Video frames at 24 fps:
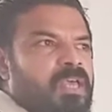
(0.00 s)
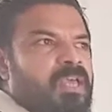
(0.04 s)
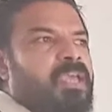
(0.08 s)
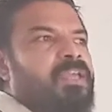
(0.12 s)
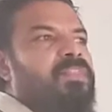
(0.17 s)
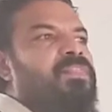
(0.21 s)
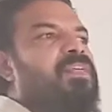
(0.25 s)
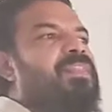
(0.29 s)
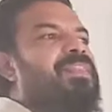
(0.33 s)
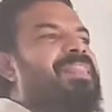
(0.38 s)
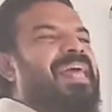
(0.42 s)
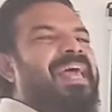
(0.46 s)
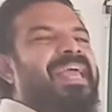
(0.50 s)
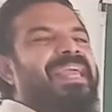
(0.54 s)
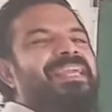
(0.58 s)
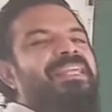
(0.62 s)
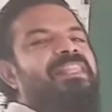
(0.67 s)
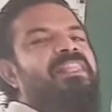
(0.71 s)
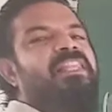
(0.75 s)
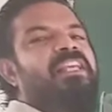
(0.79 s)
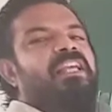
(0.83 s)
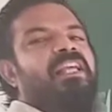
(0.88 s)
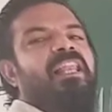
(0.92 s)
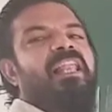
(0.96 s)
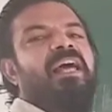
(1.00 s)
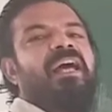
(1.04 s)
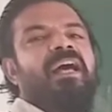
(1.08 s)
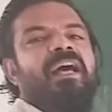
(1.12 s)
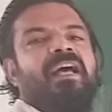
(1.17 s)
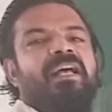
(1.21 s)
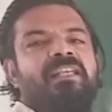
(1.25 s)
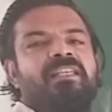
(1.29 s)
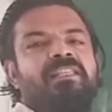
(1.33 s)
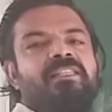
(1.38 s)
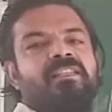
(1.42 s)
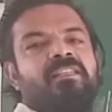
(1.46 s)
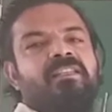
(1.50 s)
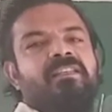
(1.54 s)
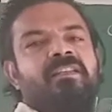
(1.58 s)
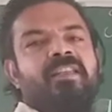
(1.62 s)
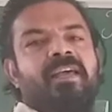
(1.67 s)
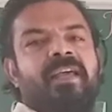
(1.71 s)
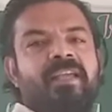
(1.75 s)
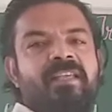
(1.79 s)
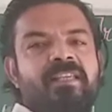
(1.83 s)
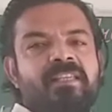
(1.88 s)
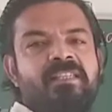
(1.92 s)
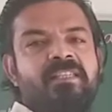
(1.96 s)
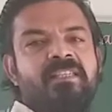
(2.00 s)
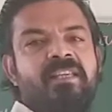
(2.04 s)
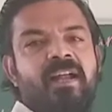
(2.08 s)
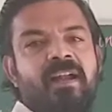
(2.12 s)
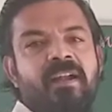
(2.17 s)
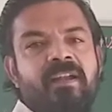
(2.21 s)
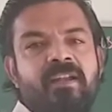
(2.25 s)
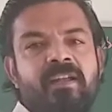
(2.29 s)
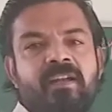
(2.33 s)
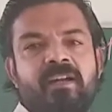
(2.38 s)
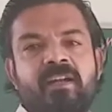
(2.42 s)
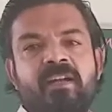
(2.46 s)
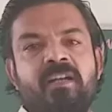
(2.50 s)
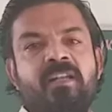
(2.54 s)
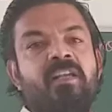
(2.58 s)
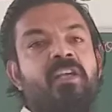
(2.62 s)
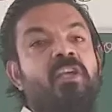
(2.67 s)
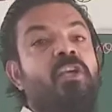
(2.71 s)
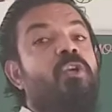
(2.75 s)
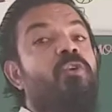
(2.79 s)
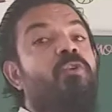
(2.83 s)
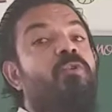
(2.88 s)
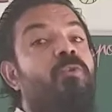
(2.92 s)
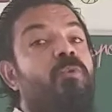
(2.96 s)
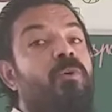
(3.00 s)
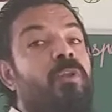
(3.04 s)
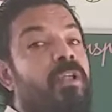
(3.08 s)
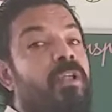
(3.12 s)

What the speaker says: In the 9th class, 9th standard, you will